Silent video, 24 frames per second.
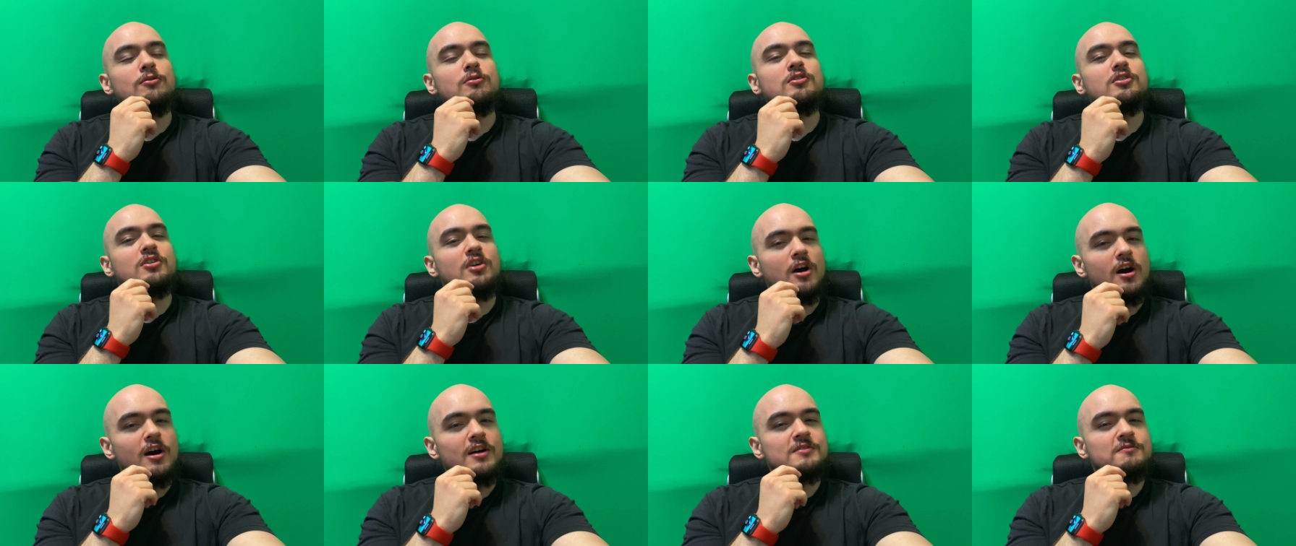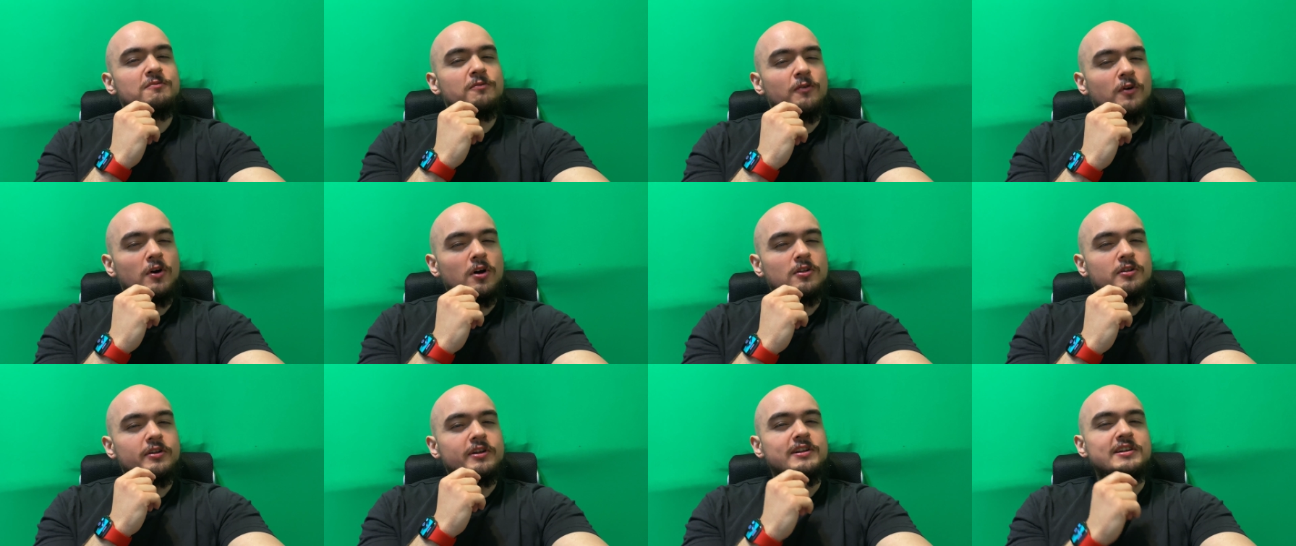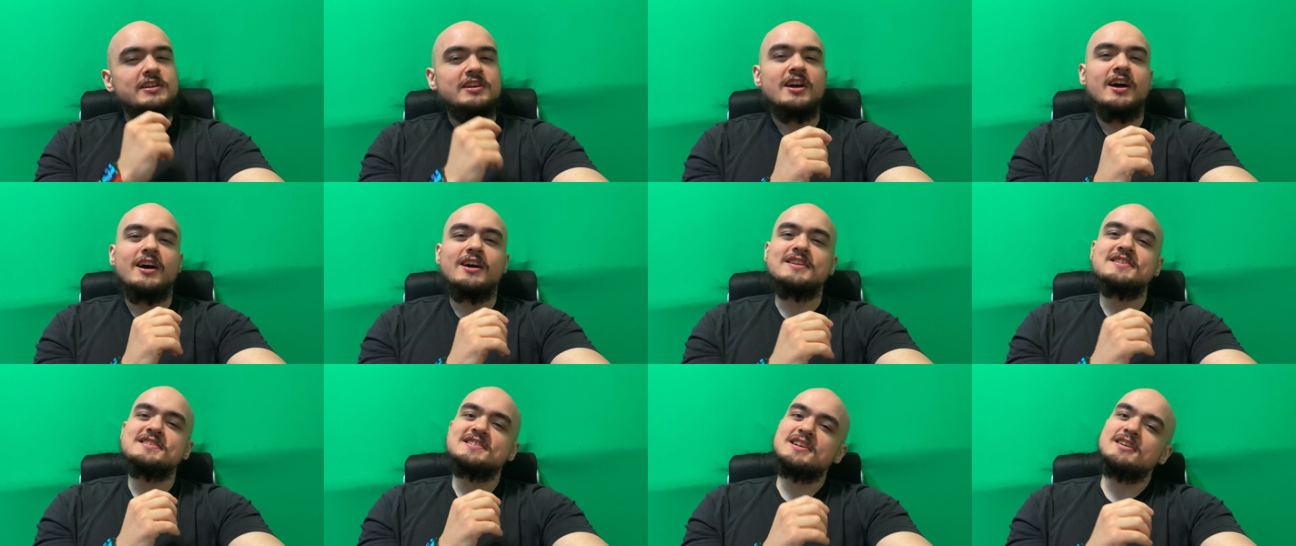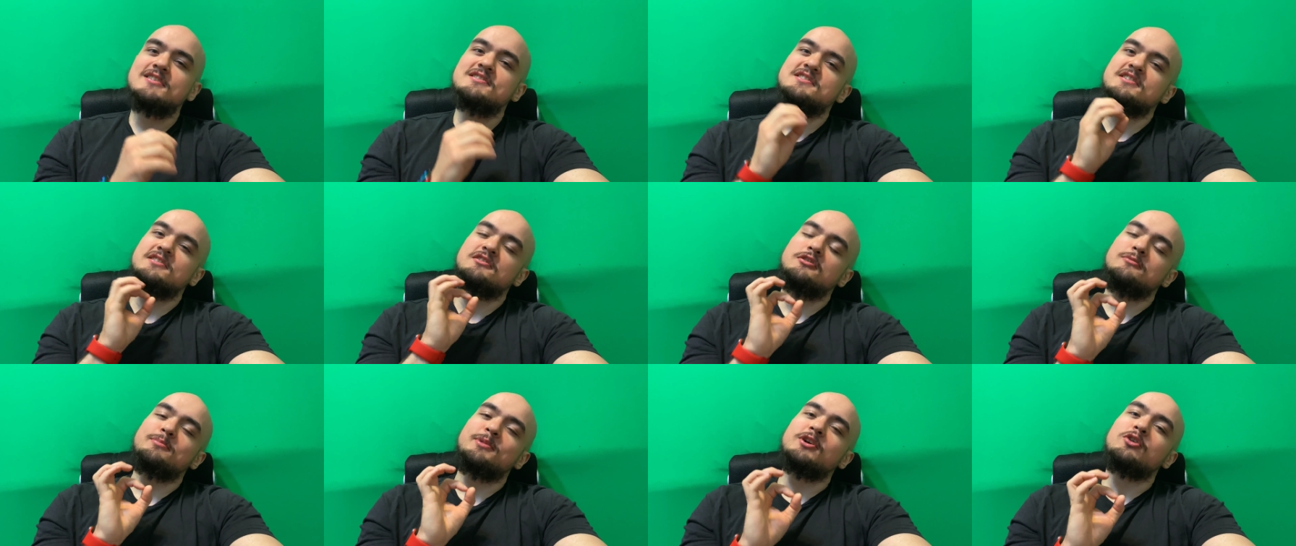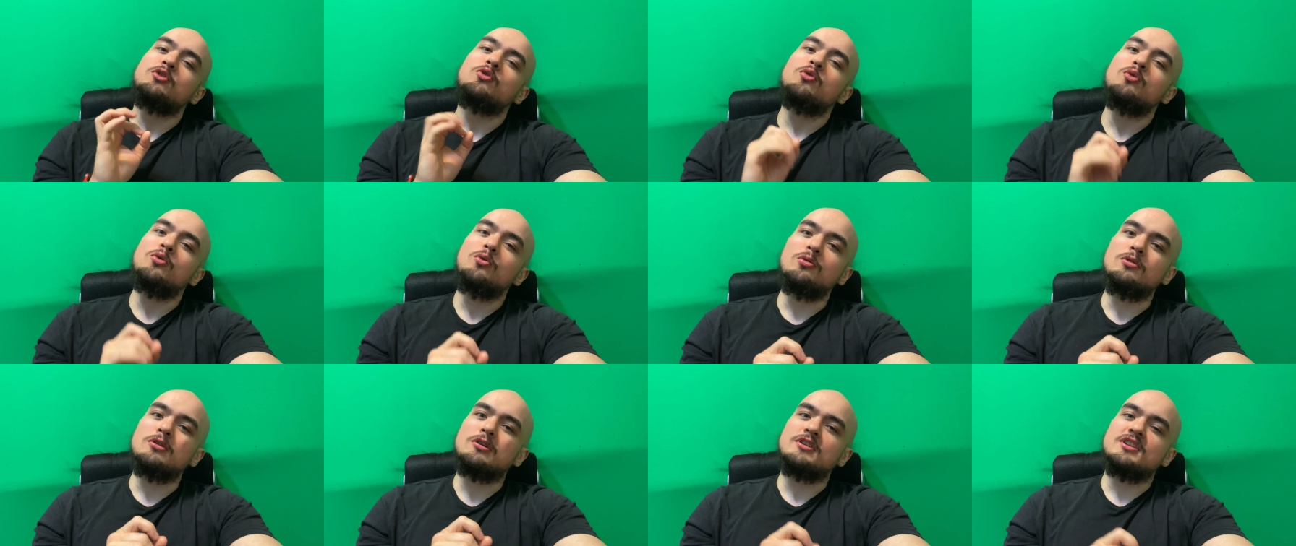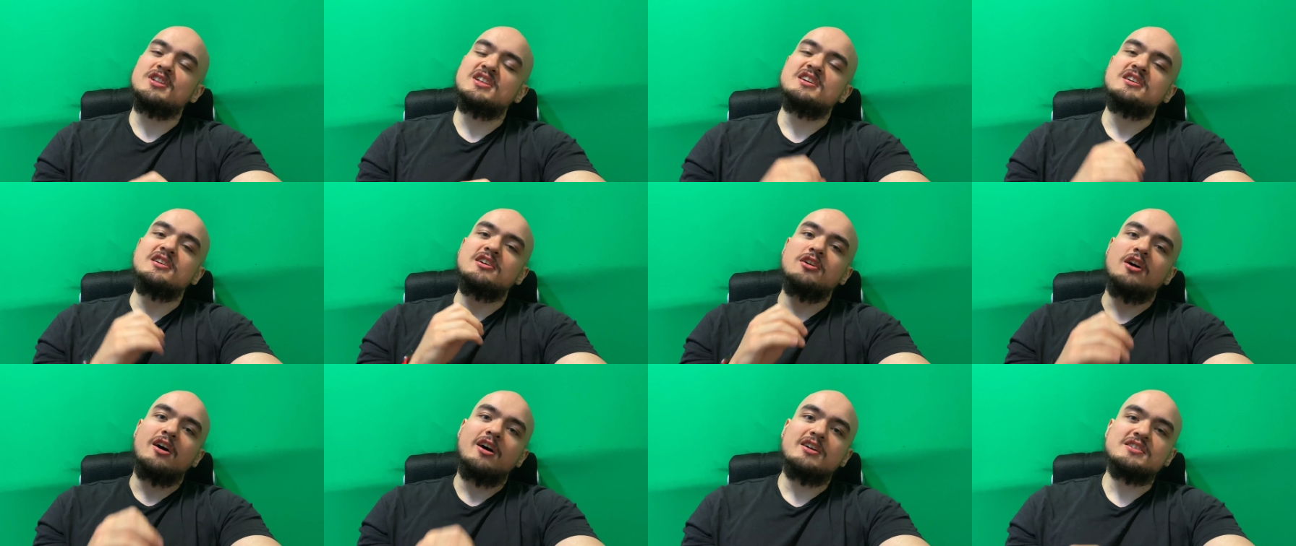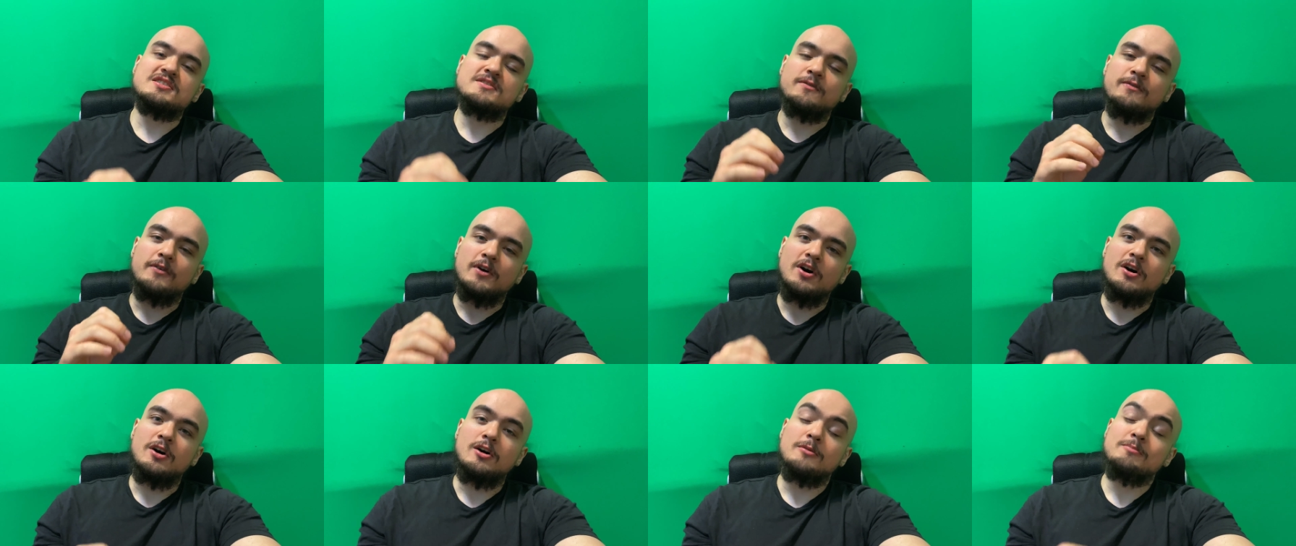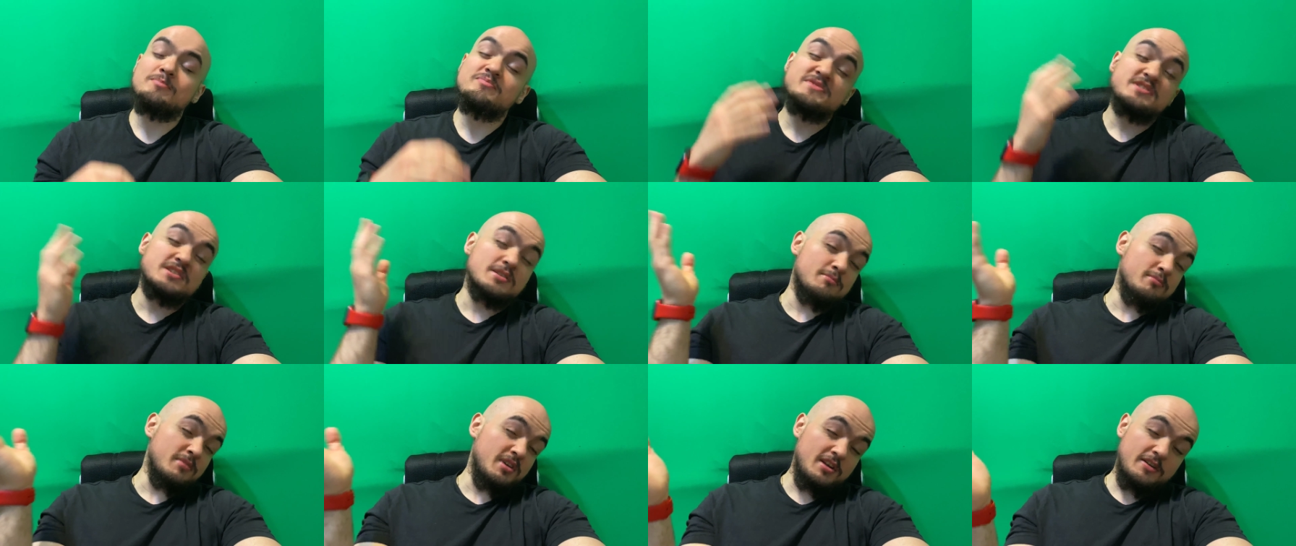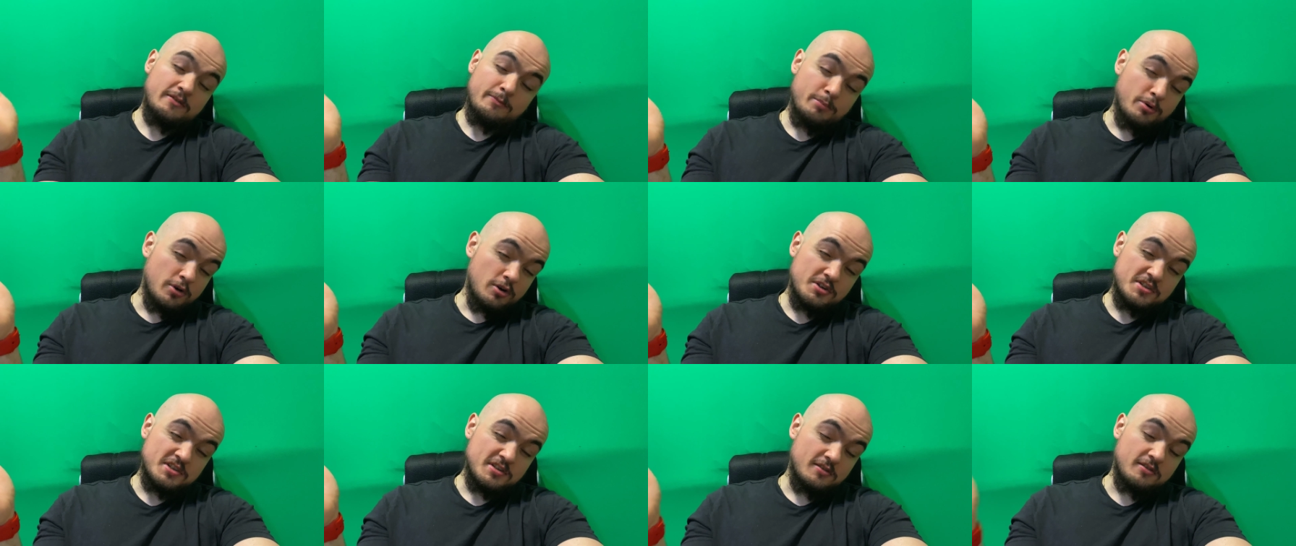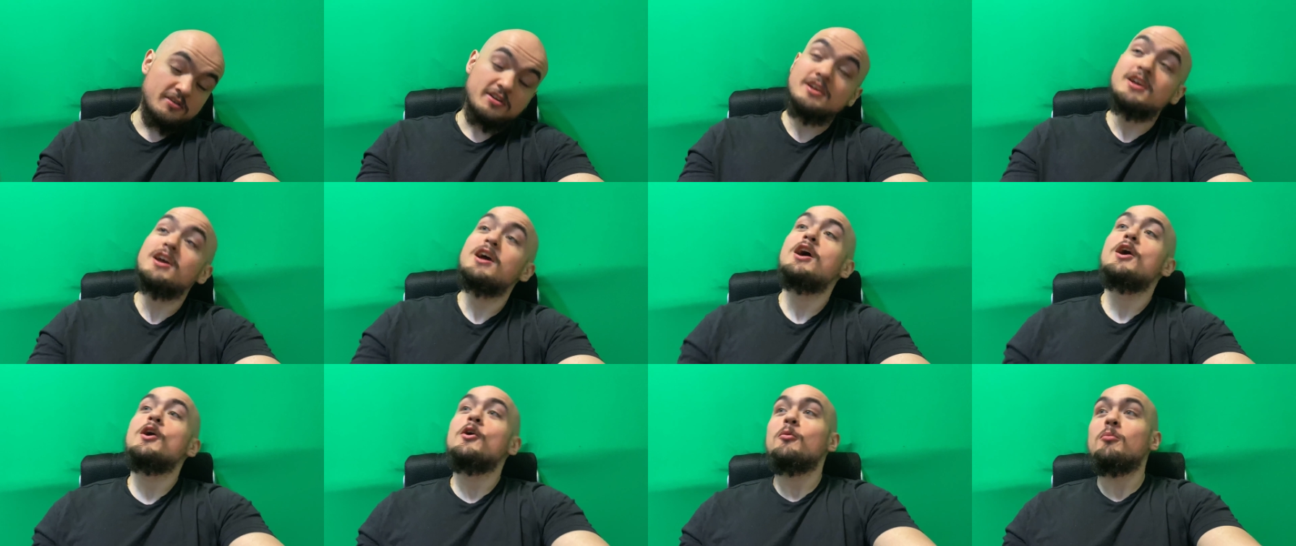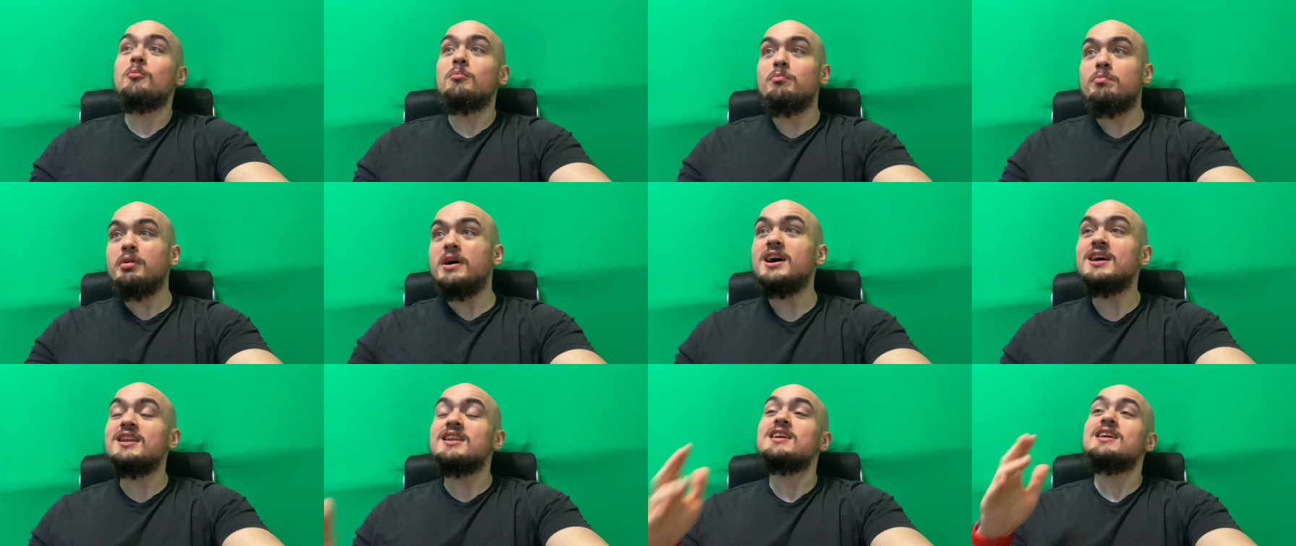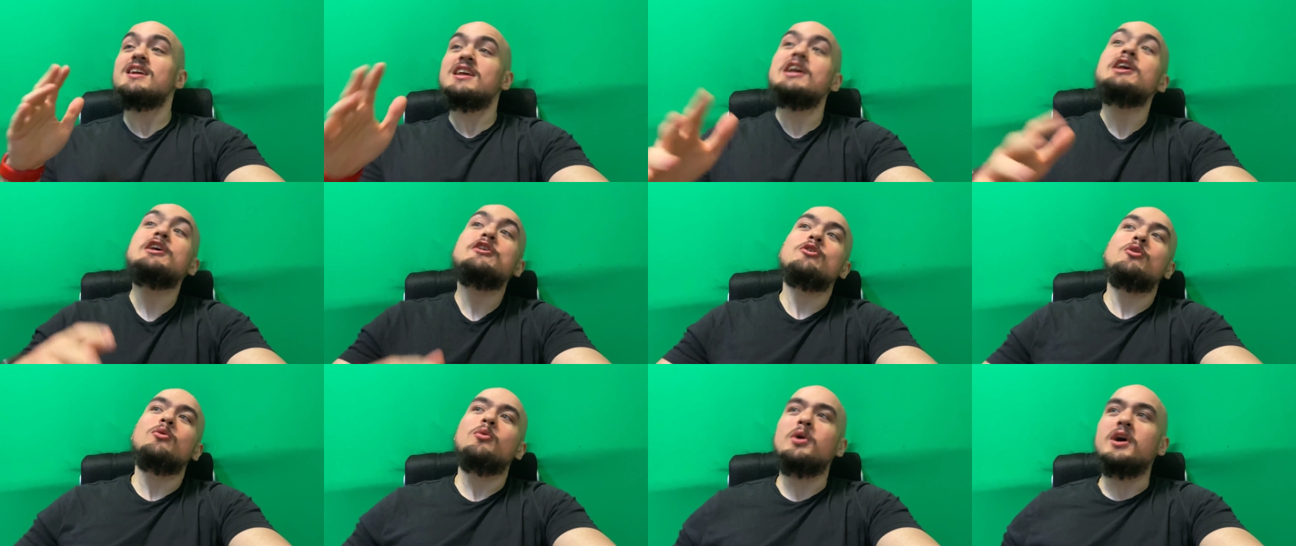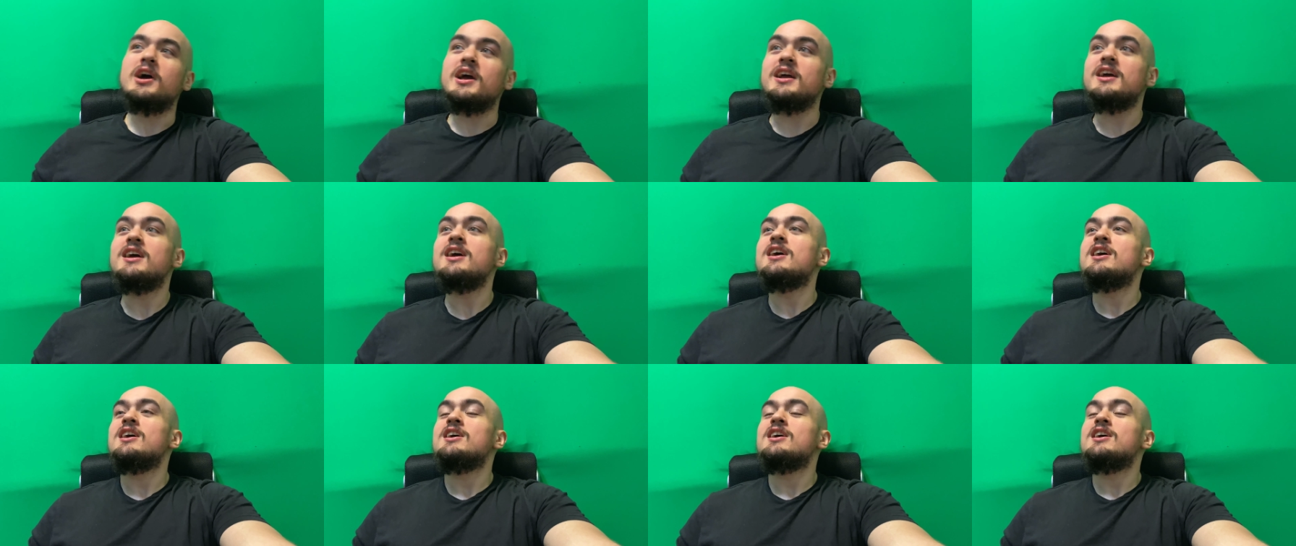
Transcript: God's Fallen kind of sounds a little bit cooler than God's Fall to me personally. But either way,